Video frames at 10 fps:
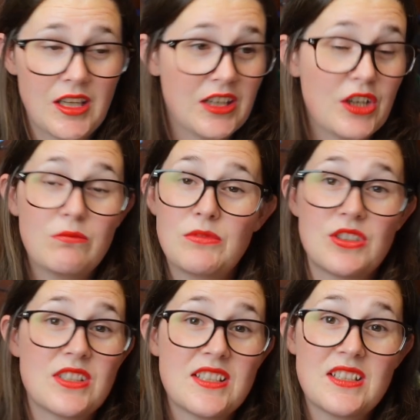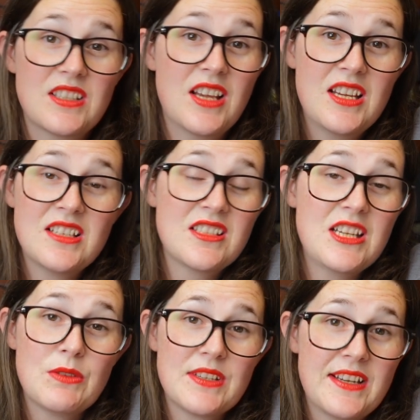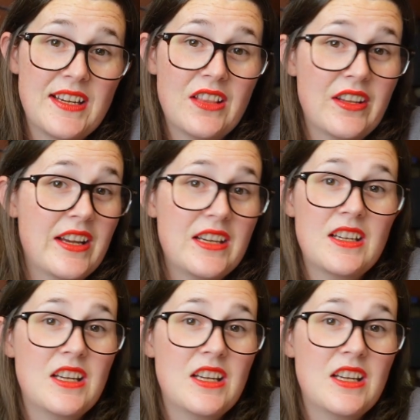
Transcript: and just see what's in it, and then I